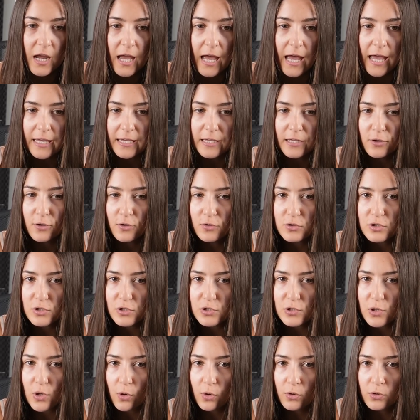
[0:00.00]
I can go
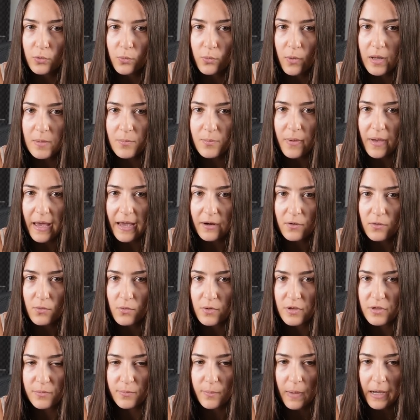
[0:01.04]
just all the way back
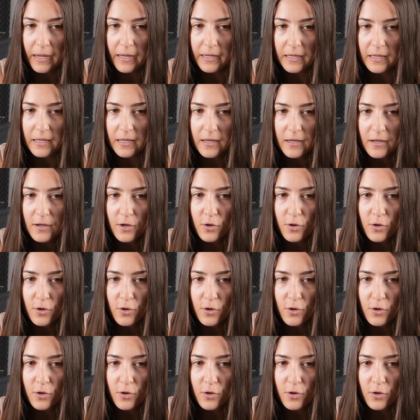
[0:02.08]
with my